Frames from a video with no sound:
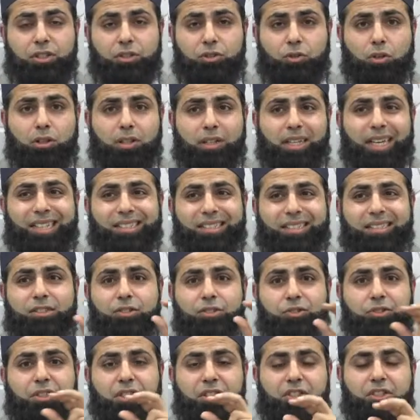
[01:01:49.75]
It's called Get
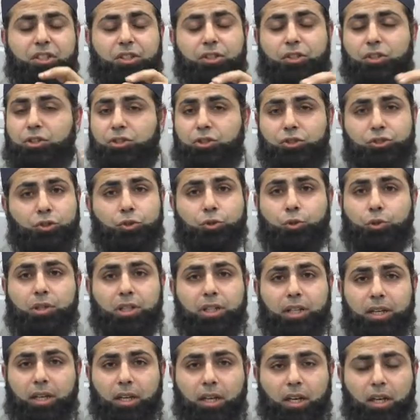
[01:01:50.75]
Into Teaching. You can just
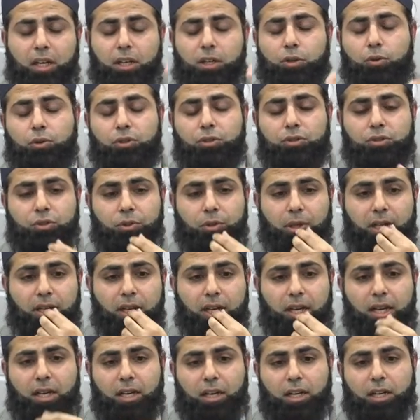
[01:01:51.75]
Google it, go onto it.